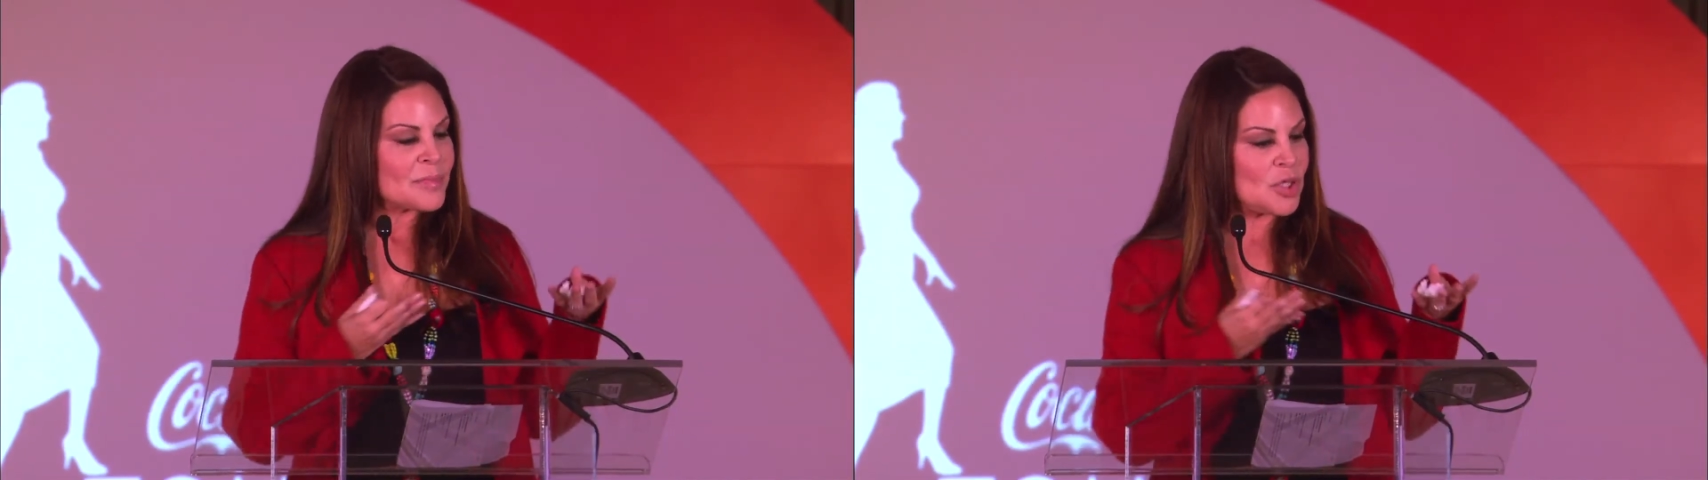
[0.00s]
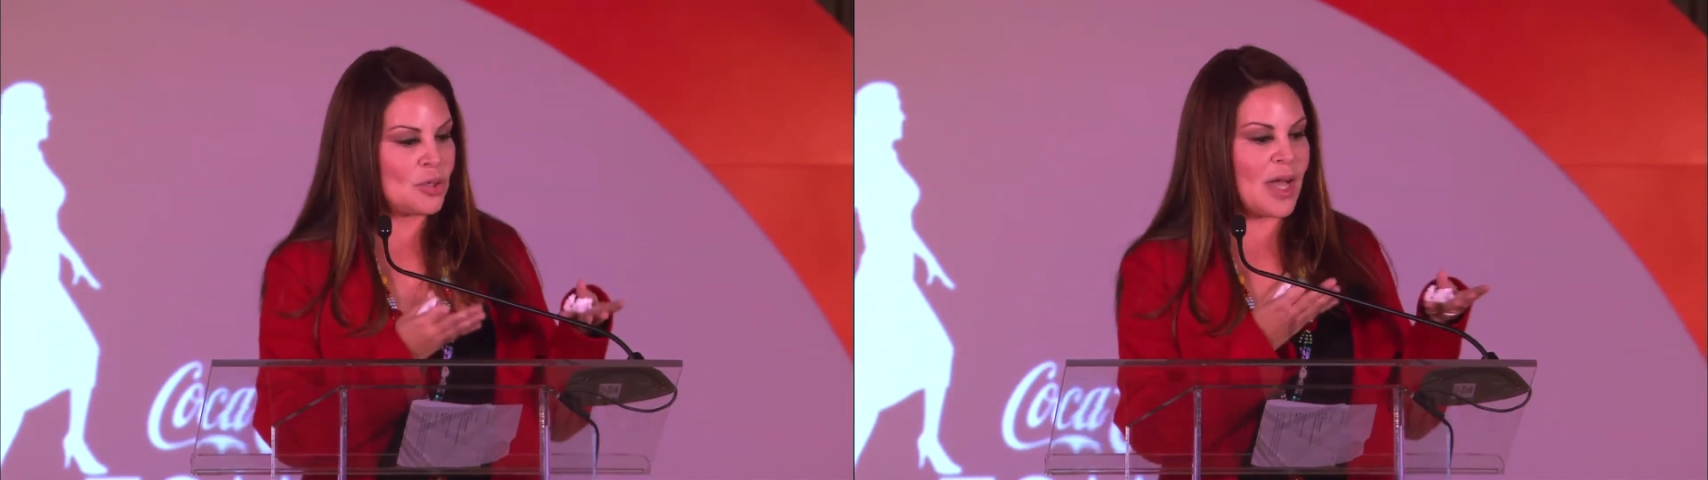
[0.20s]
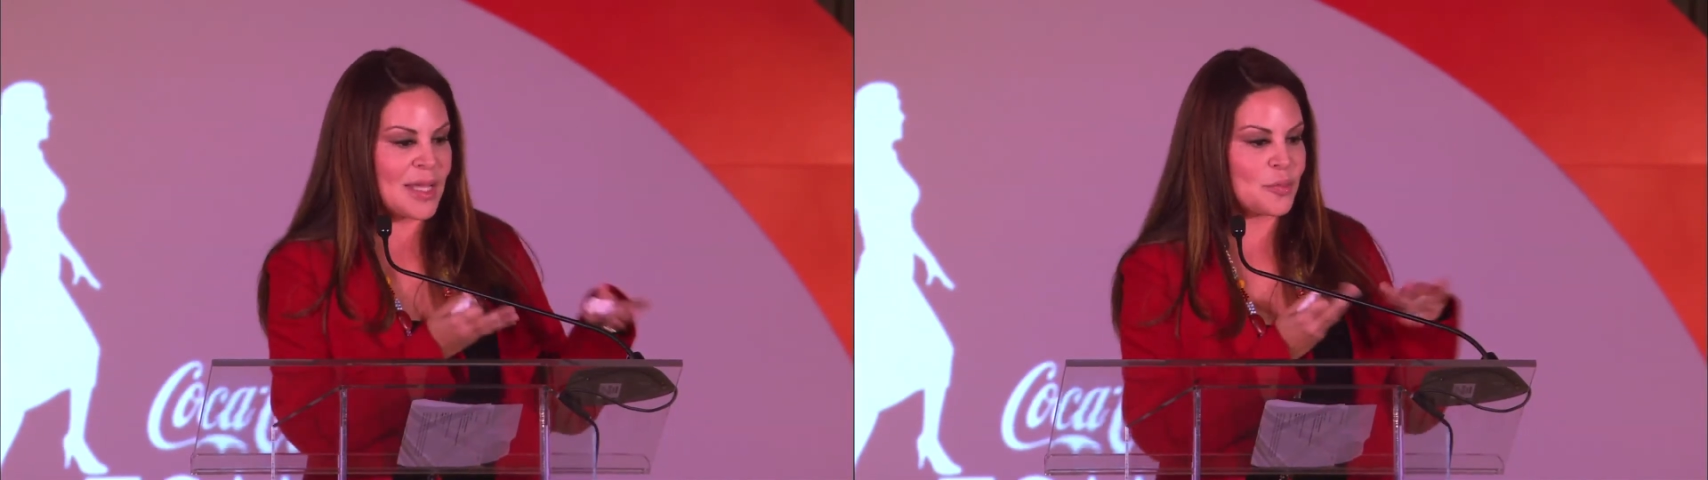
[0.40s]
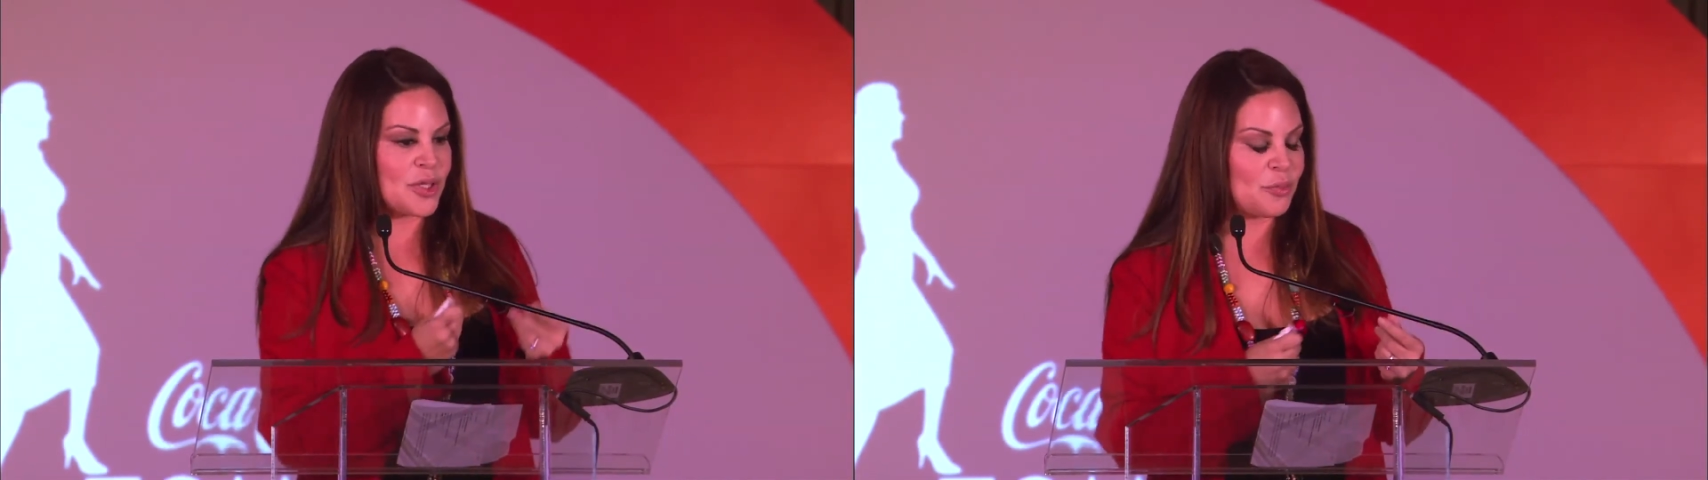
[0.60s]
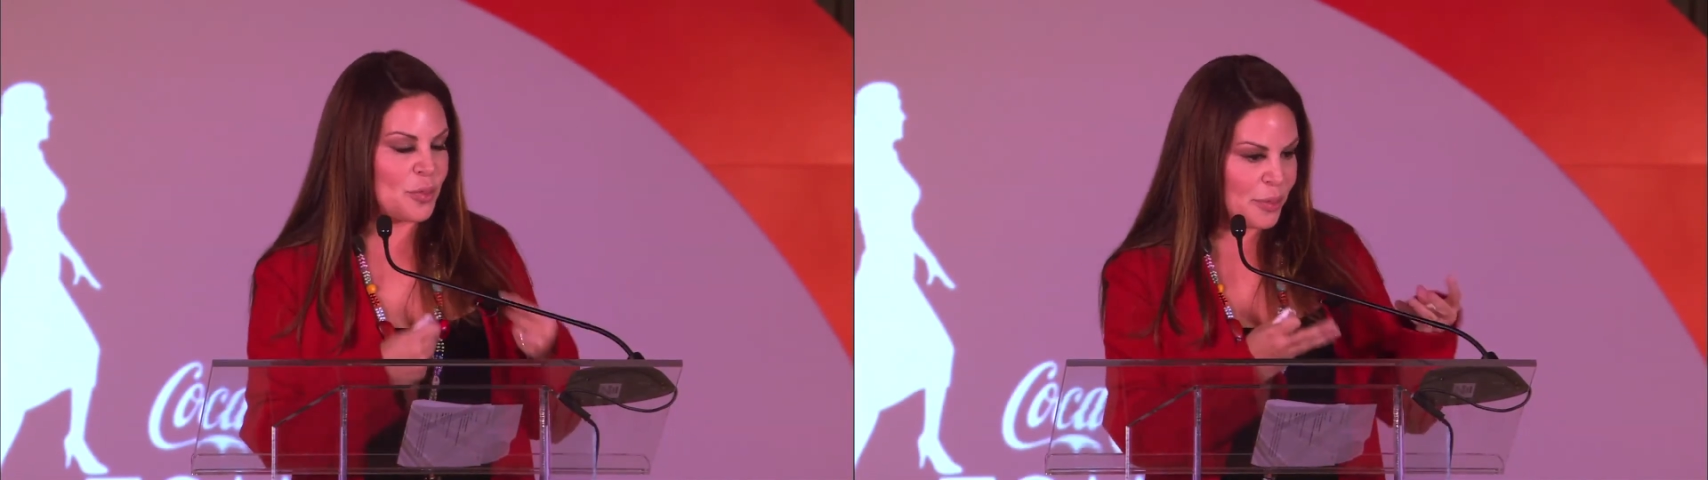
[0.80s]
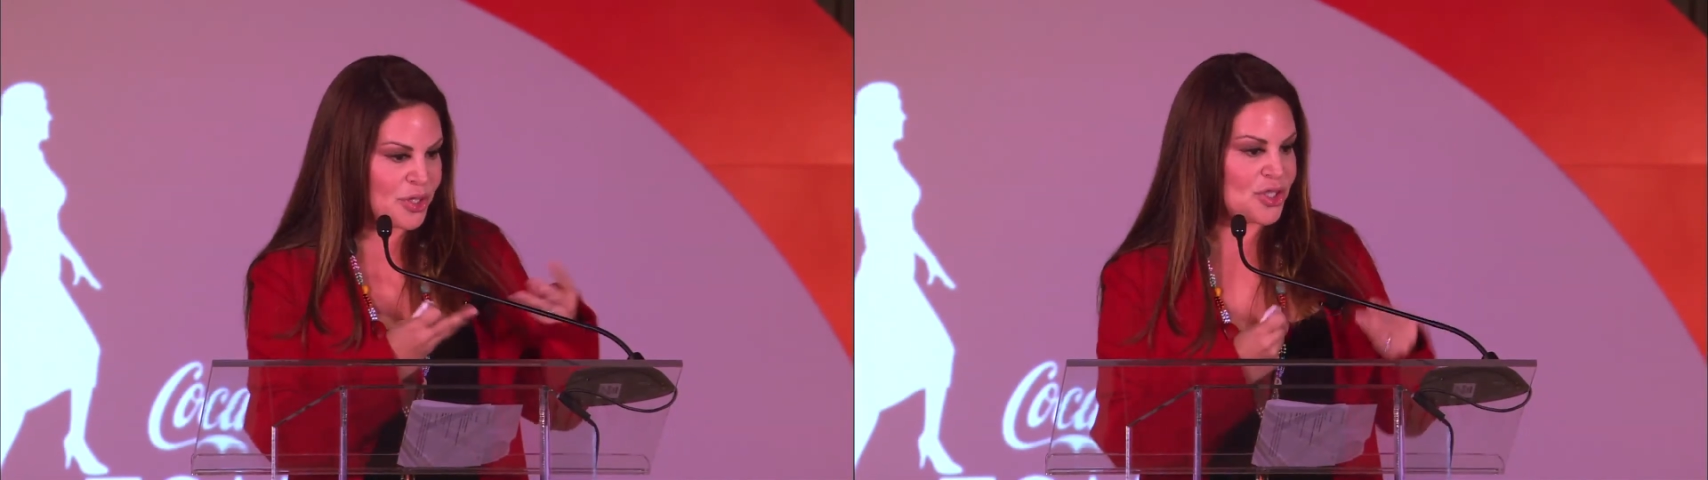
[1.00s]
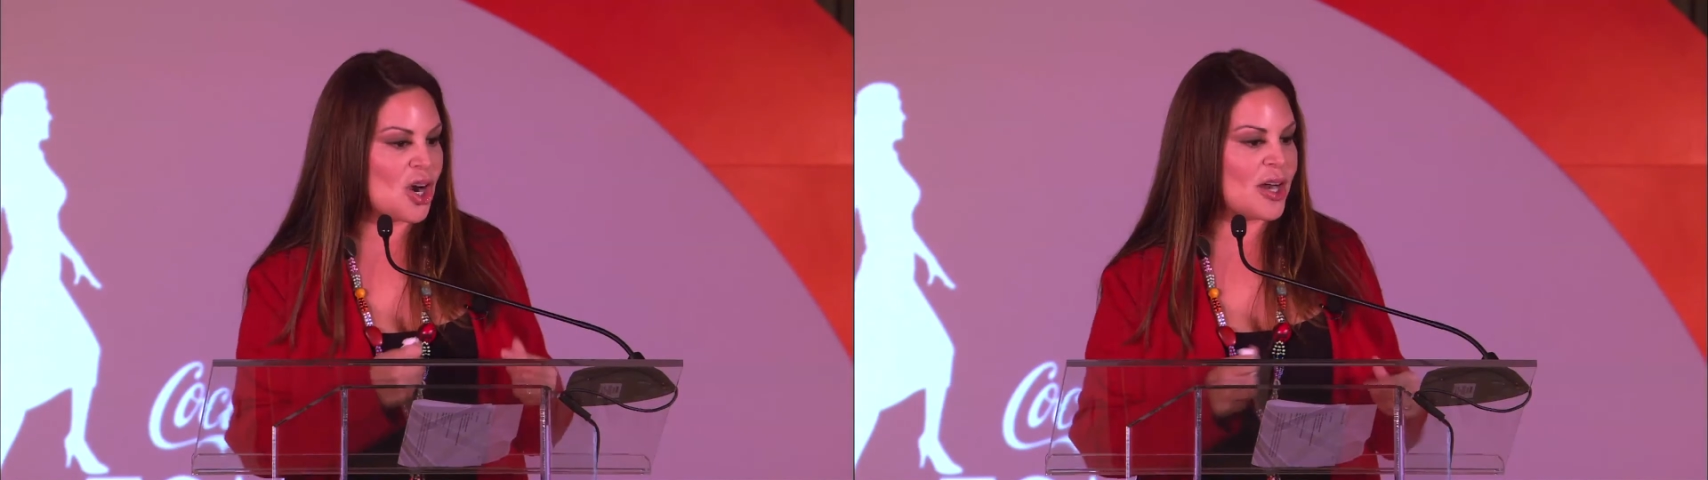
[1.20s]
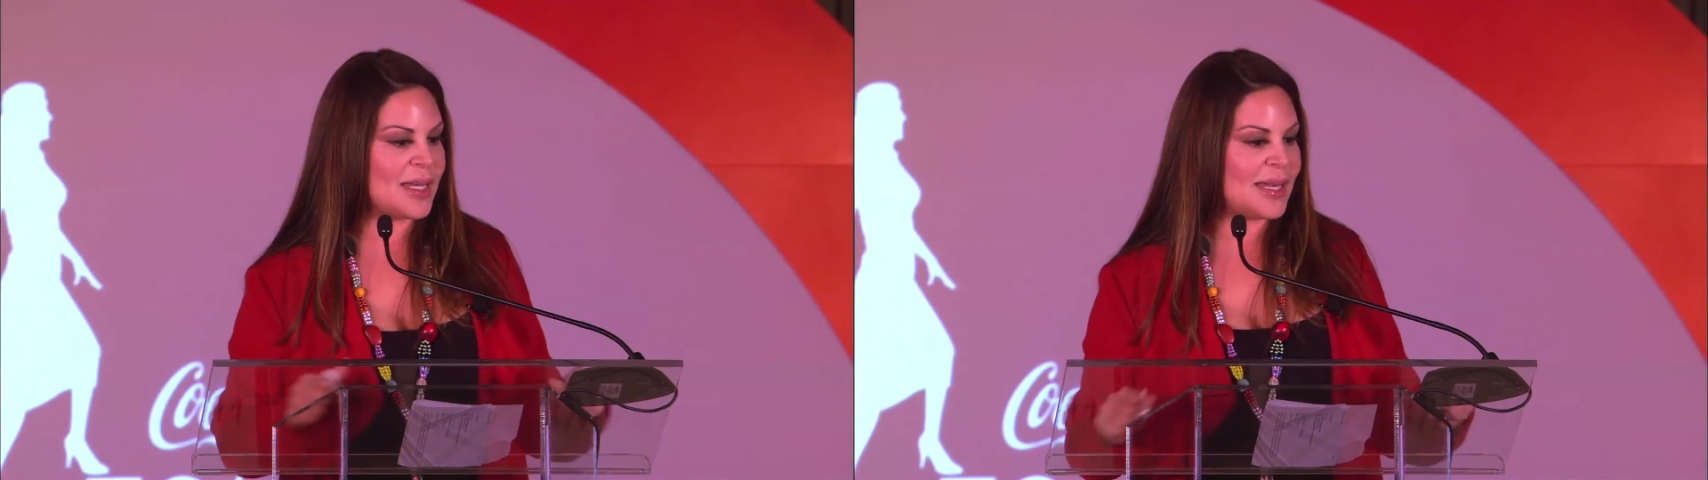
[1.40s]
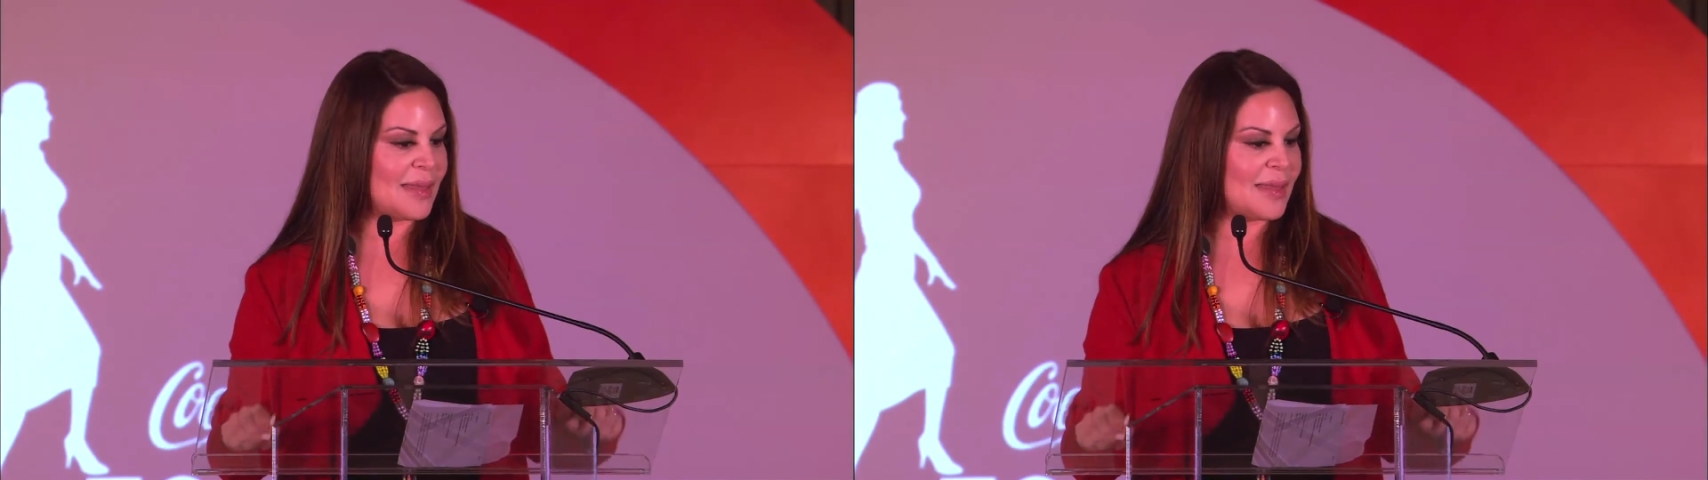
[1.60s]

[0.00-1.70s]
you guys would, we would start it